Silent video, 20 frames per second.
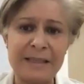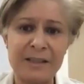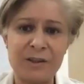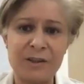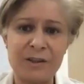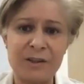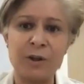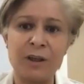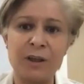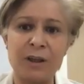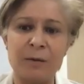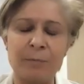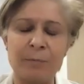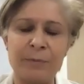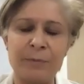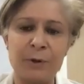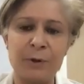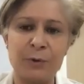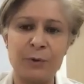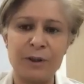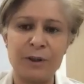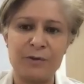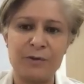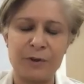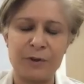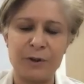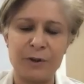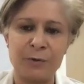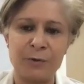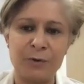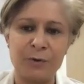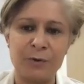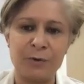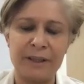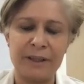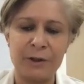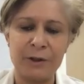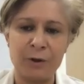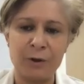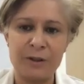it's on a computer. So, you know, the
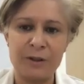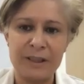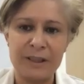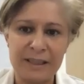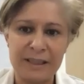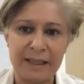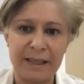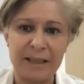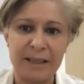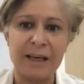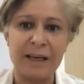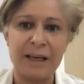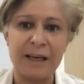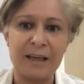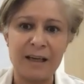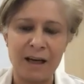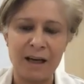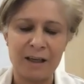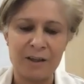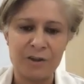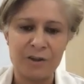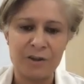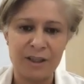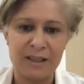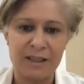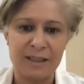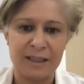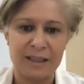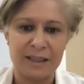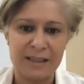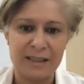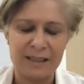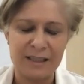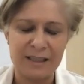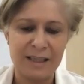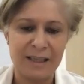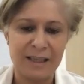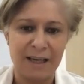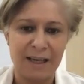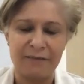radiologist can enlarge it and
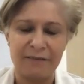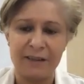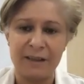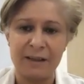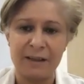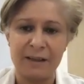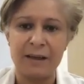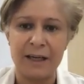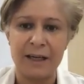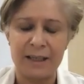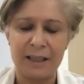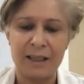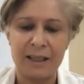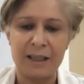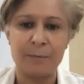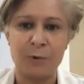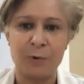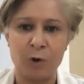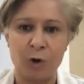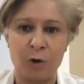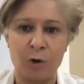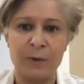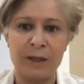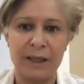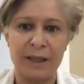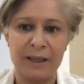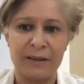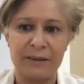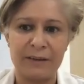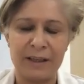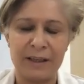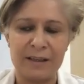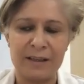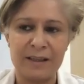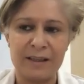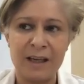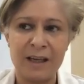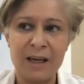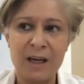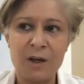see if there are any abnormal areas.